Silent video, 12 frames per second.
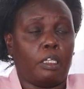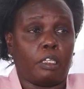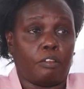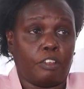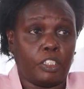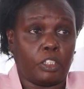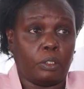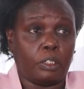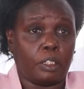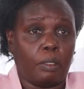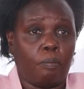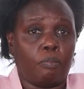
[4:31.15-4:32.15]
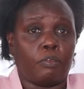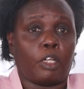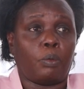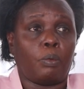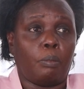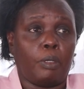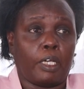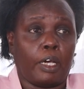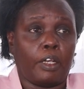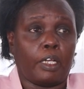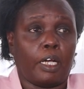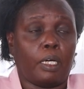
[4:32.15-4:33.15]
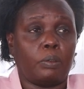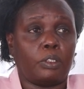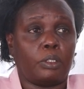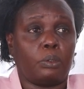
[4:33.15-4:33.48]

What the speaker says: interventions that we'll be carrying out